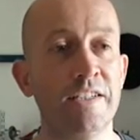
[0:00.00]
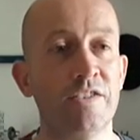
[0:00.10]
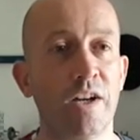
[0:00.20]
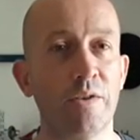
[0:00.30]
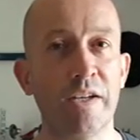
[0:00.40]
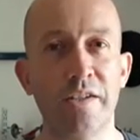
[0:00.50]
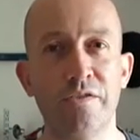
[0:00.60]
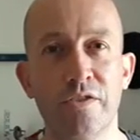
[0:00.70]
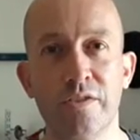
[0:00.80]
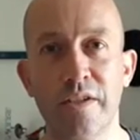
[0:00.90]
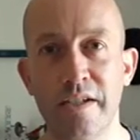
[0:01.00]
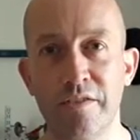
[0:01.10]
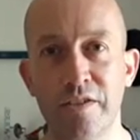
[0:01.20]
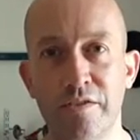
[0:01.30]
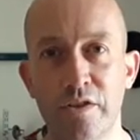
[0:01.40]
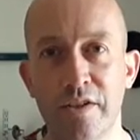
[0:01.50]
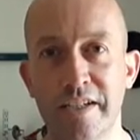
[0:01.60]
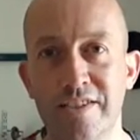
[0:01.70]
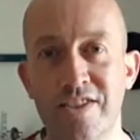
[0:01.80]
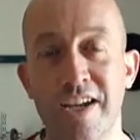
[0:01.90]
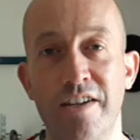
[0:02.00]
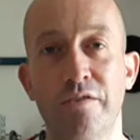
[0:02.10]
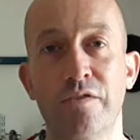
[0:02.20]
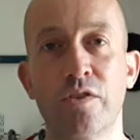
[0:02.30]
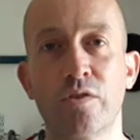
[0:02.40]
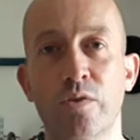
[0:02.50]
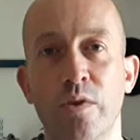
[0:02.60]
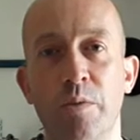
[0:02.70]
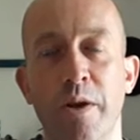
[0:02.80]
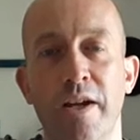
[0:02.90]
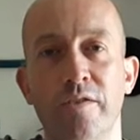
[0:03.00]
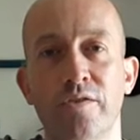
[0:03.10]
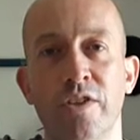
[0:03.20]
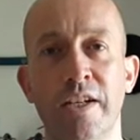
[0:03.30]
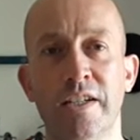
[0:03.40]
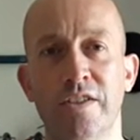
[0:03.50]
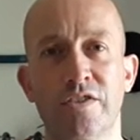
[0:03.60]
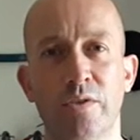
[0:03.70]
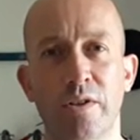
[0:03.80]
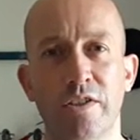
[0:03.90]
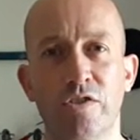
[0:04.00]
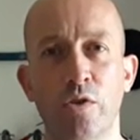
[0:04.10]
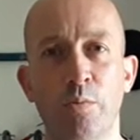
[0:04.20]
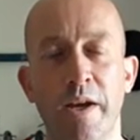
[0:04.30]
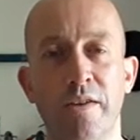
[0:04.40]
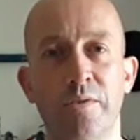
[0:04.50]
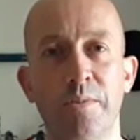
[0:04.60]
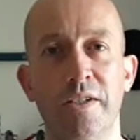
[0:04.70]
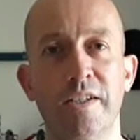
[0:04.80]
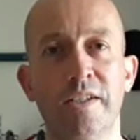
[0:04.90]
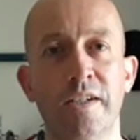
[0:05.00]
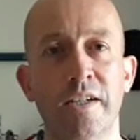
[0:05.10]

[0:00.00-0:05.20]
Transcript: So even if you only get 10 for your £20, that's still only £2 a mini.